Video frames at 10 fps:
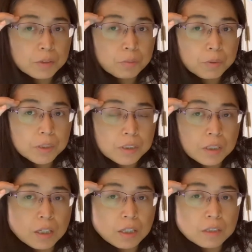which
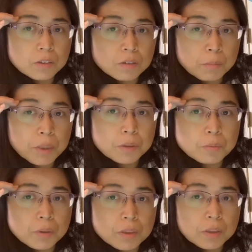is made
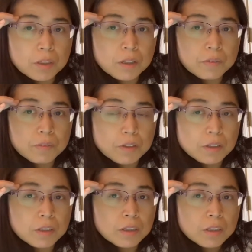way of
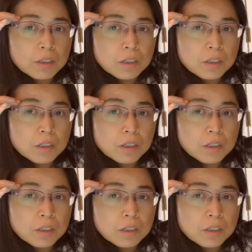the